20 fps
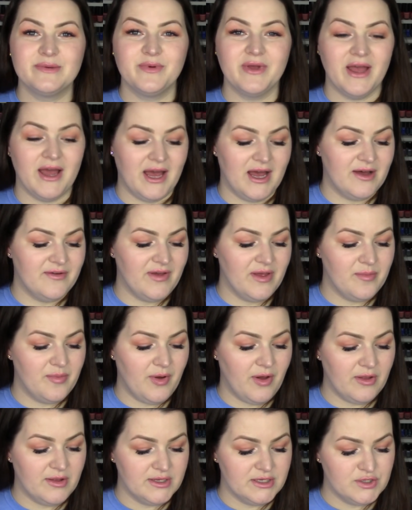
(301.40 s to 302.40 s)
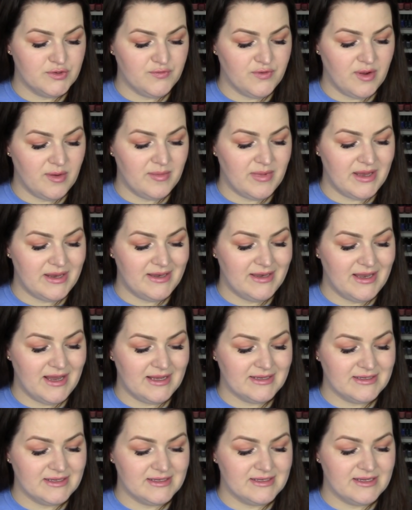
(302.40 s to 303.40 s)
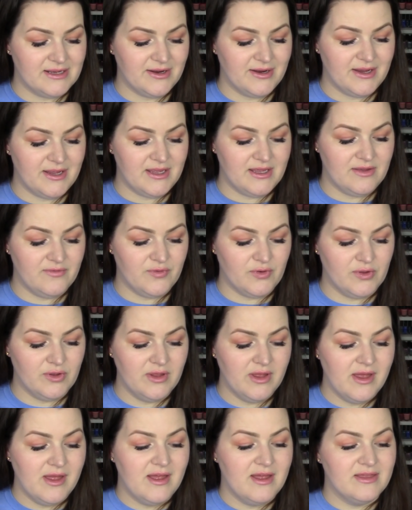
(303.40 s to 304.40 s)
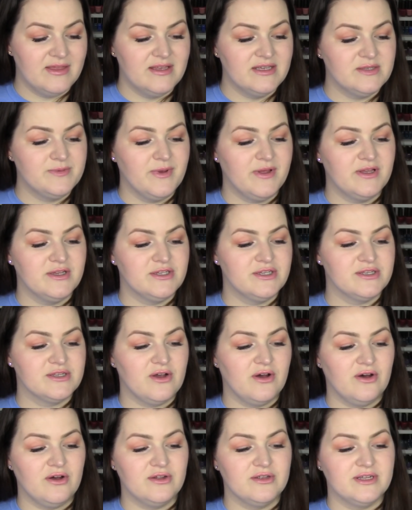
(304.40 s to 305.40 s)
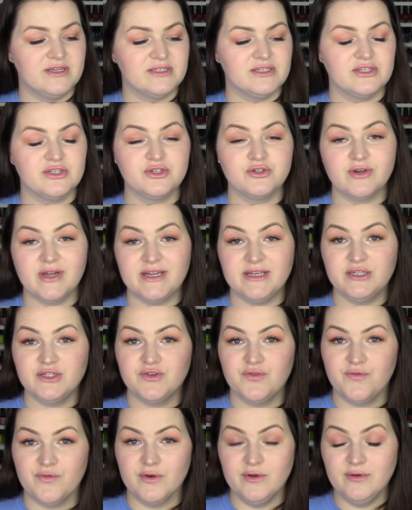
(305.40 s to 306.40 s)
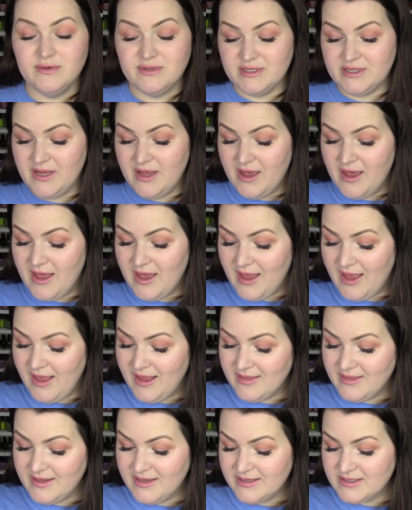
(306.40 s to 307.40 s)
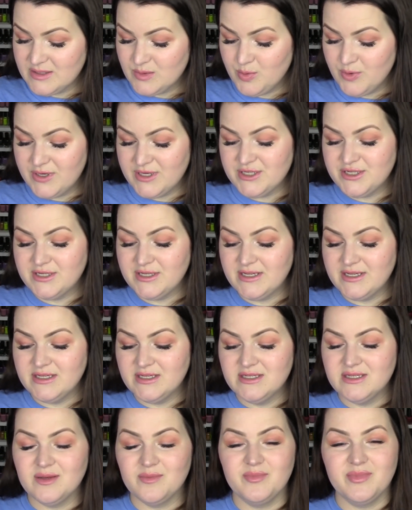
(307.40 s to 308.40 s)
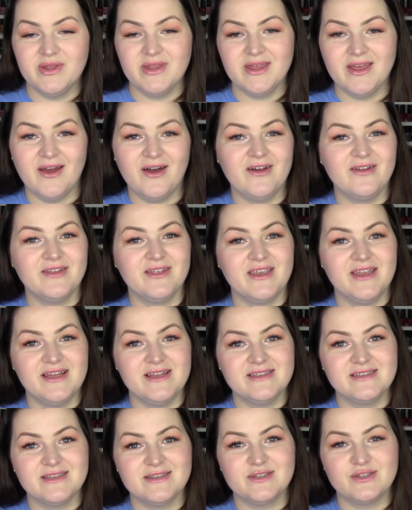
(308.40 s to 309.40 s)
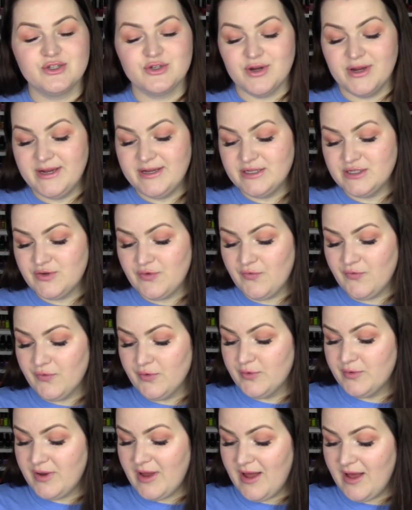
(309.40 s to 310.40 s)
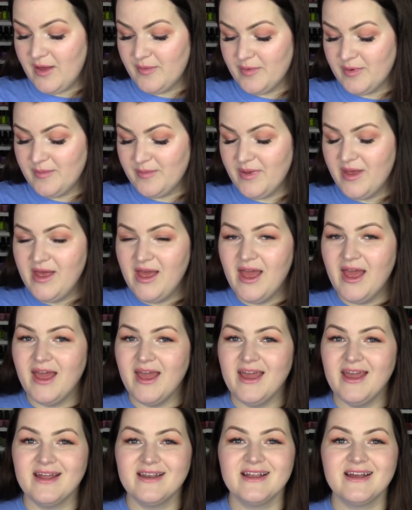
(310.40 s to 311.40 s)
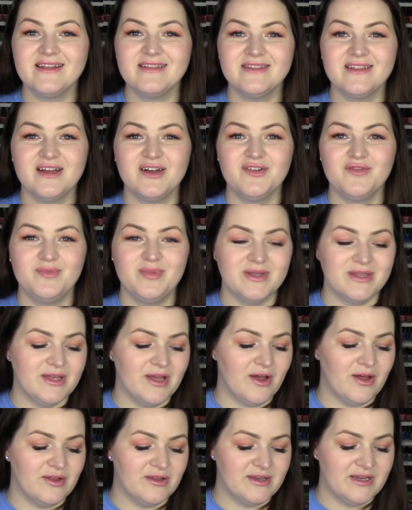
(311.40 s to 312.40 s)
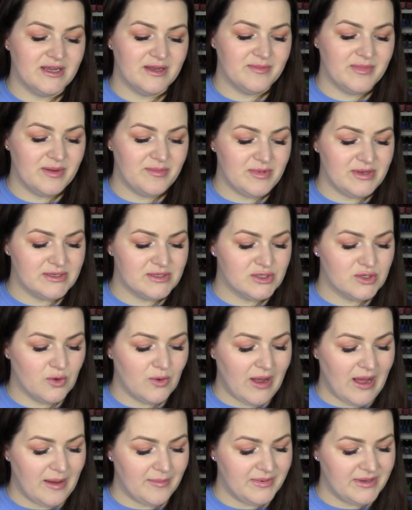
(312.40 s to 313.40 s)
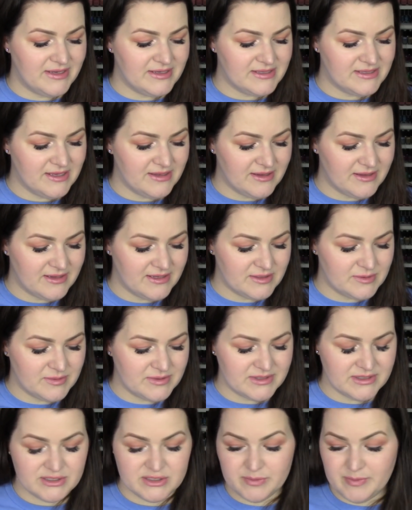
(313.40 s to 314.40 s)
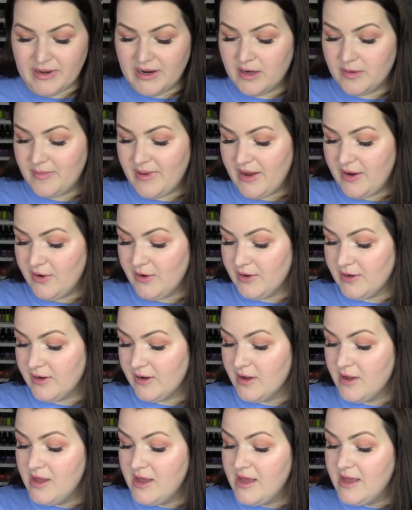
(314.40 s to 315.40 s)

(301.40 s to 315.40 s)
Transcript: up we have a polish from Necessary Evil. This polish is called Strange Fruit, and the inspiration is Billie Holiday's Strange Fruit album. And I love Billie Holiday. It made me so happy to see that this was inspired by her.